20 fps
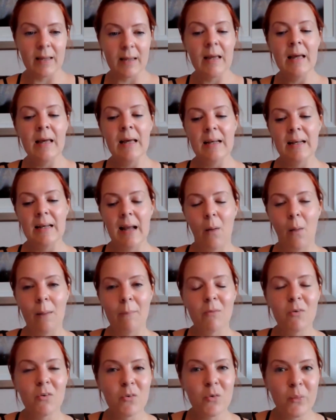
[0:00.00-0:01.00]
week. Now,
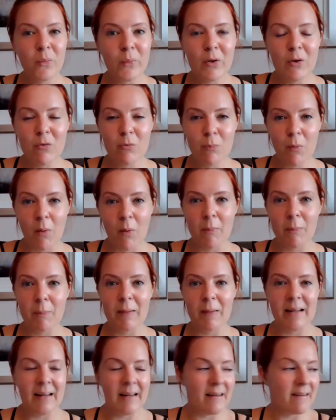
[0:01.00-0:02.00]
I'm sure you've
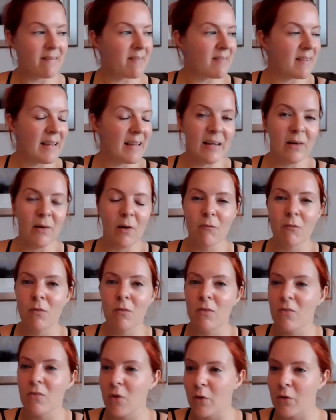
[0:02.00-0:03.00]
probably seen
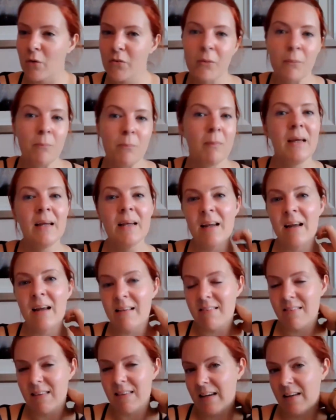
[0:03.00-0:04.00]
on social
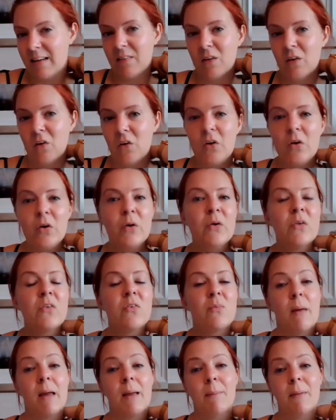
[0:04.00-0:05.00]
media, seen in the
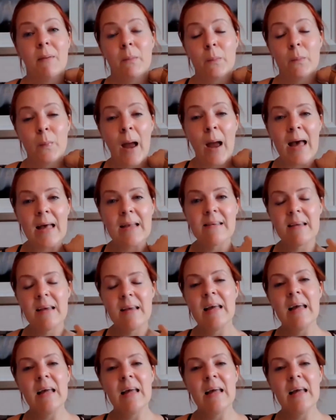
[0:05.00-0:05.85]
news, maybe read